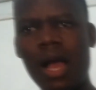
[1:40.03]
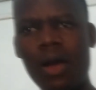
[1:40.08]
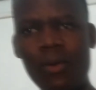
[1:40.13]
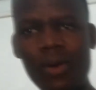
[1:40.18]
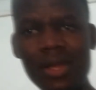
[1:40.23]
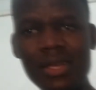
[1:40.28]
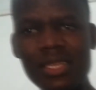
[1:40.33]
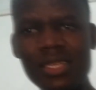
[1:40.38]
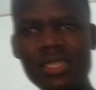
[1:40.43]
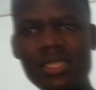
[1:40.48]
I
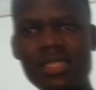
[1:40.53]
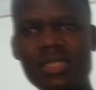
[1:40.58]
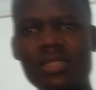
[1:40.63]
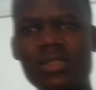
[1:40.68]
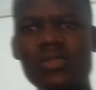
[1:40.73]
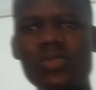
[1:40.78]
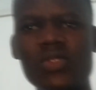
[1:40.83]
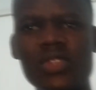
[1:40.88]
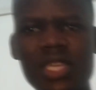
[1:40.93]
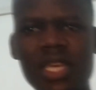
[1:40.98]
want us
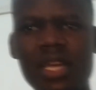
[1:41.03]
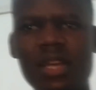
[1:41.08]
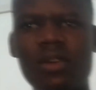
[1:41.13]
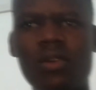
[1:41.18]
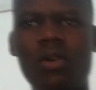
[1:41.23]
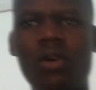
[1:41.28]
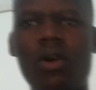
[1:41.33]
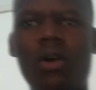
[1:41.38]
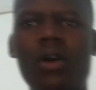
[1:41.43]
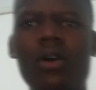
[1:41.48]
to
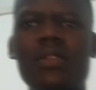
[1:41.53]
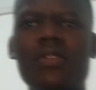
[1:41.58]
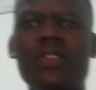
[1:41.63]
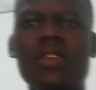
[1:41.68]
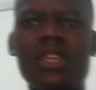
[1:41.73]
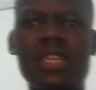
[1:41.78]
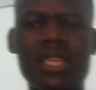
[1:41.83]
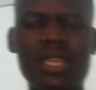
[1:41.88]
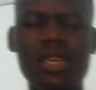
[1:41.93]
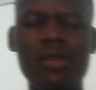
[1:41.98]
check
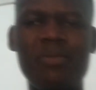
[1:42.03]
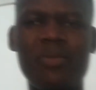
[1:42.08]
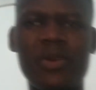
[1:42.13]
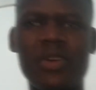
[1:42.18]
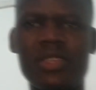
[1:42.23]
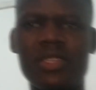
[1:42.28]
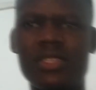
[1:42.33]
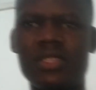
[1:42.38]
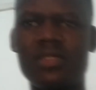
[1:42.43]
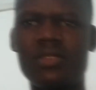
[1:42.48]
on the key
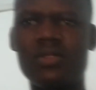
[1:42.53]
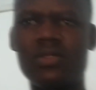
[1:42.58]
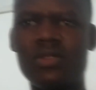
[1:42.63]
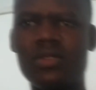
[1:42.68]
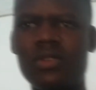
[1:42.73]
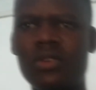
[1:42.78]
point.